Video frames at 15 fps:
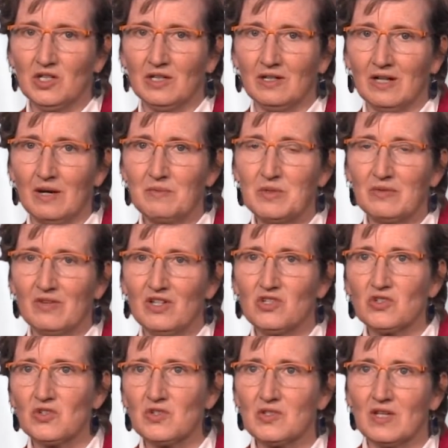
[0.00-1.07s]
in
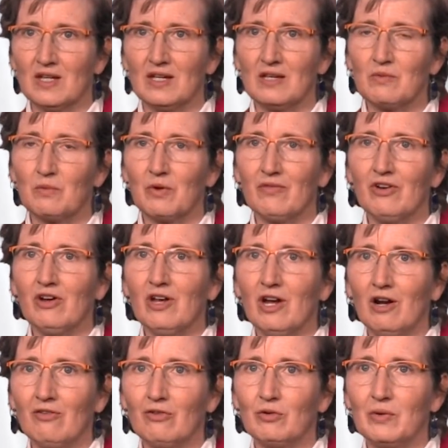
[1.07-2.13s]
observational study, and we're very
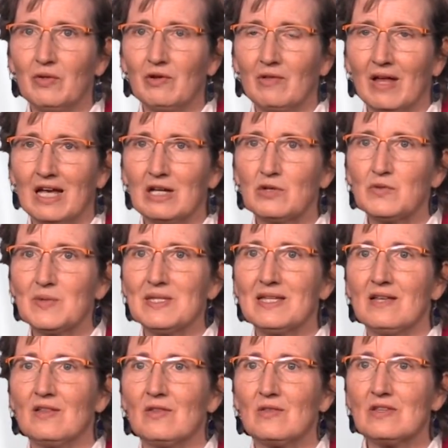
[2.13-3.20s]
careful with our language. We
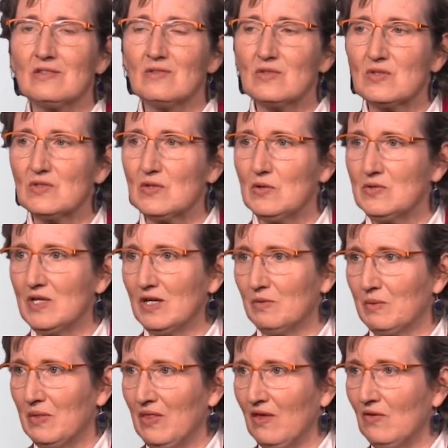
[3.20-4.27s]
say that this is associated
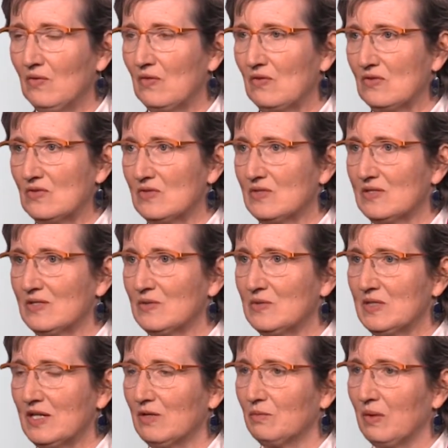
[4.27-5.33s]
with this is
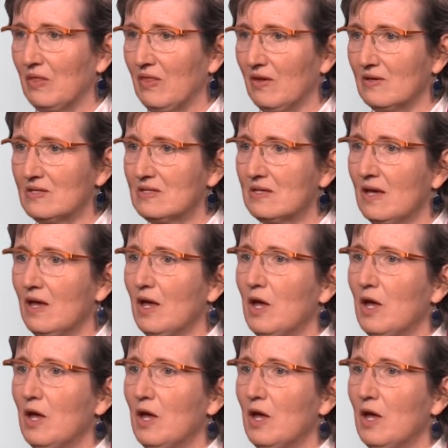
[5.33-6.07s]
associated with this.